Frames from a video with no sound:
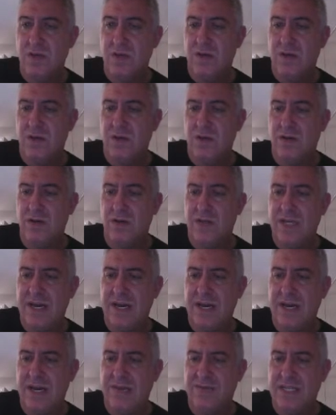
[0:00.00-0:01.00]

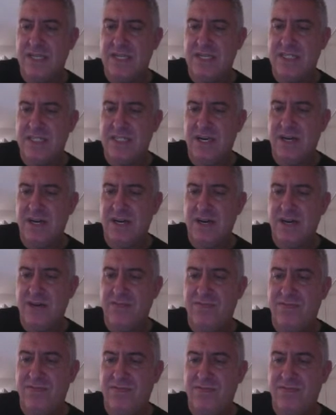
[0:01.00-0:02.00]
Okay, I've got
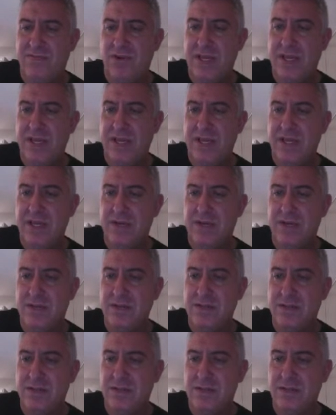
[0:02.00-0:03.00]
farming here.
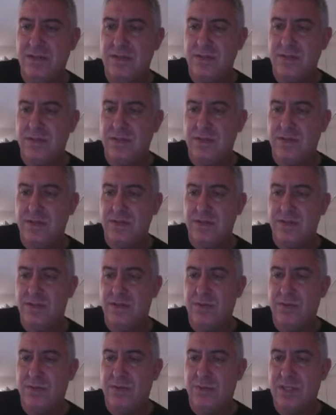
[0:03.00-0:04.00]

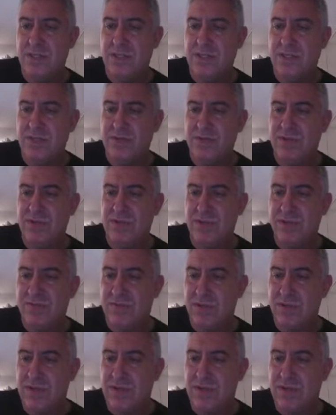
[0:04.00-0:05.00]
I'll bring this up to the
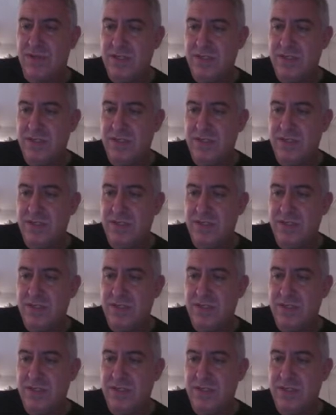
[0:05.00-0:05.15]
front.